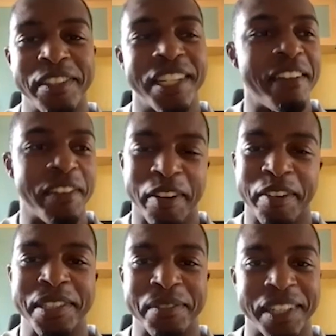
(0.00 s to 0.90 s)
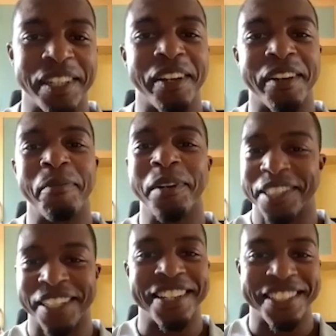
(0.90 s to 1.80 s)
a David Goggins video wanting
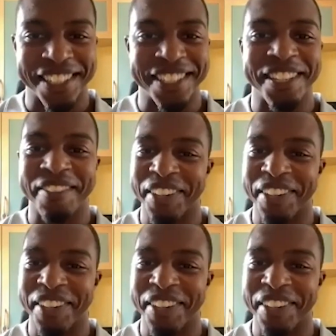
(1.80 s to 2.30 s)
to go to the gym,